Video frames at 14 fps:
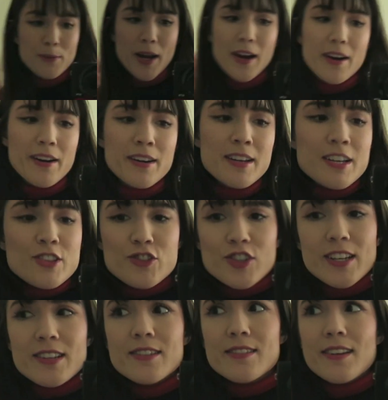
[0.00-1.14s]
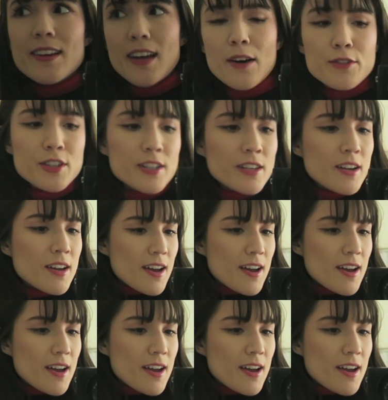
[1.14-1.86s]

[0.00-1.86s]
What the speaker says: wear jeans like ever,